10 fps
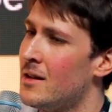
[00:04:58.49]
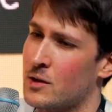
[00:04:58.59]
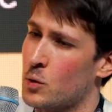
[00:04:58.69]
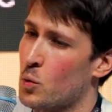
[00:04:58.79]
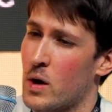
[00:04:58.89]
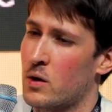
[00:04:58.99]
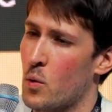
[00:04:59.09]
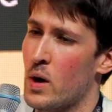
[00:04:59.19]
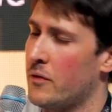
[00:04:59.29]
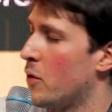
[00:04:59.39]
It would work
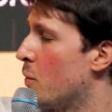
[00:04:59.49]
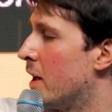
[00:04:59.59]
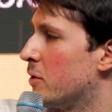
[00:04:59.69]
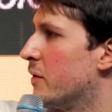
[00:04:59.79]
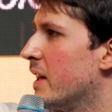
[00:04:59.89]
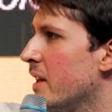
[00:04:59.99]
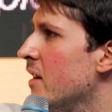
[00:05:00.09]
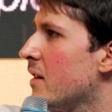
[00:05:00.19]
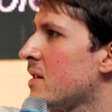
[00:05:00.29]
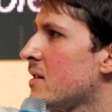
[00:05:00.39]
well for one, two, three
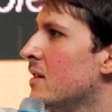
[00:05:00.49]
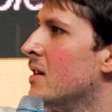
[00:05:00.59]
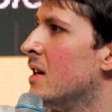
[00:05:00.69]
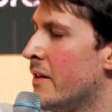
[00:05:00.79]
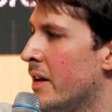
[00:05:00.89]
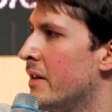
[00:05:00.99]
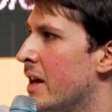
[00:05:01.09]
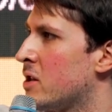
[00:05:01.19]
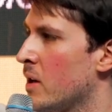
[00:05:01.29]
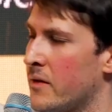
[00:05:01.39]
years, mm-hmm. and then
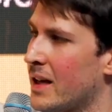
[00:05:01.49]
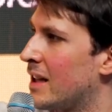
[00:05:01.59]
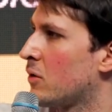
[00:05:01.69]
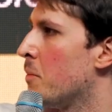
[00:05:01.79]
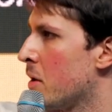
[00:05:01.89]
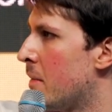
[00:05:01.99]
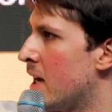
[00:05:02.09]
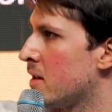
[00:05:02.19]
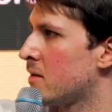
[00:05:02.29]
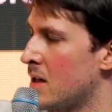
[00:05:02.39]
eventually they got
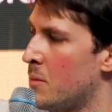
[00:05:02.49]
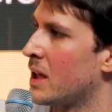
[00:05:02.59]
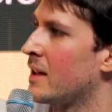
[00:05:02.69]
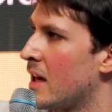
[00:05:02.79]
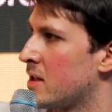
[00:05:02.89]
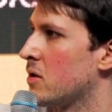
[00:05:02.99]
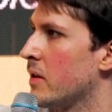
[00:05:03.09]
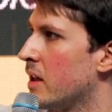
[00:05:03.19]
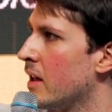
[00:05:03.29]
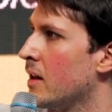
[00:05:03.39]
compromised. Someone got access to
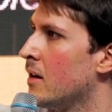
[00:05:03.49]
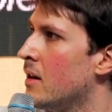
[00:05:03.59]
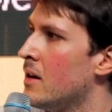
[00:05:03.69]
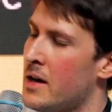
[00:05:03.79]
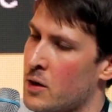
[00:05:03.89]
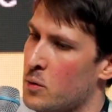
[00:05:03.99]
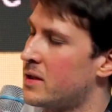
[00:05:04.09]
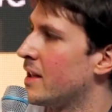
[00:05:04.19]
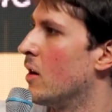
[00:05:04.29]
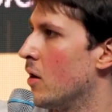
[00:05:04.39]
the key and would
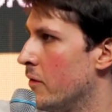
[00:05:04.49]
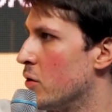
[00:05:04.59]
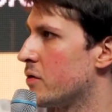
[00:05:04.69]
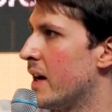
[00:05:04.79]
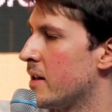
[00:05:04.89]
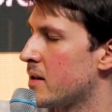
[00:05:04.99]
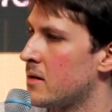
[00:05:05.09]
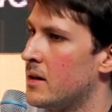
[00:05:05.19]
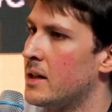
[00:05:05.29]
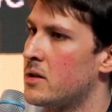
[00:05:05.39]
steal all of those
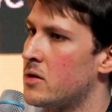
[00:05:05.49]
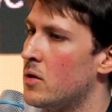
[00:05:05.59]
funds. Right.